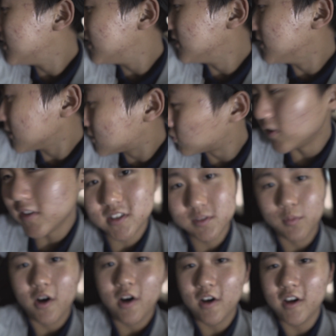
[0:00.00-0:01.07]
it looks really
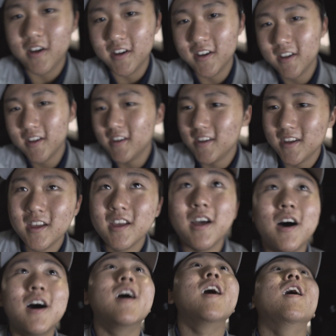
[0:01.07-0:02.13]
small.
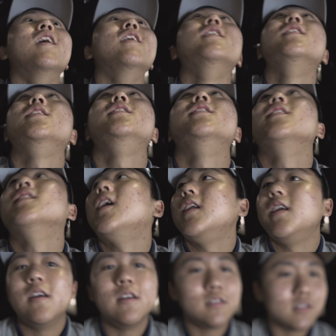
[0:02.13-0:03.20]
And the
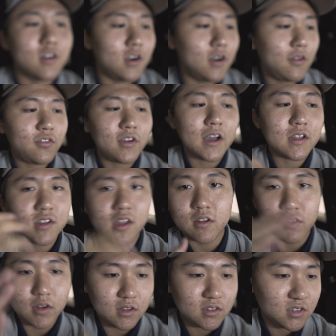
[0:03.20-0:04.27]
lighting, sorry if you guys
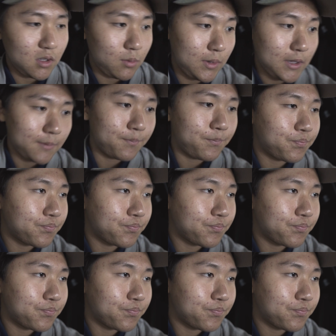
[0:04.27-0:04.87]
can't really see me.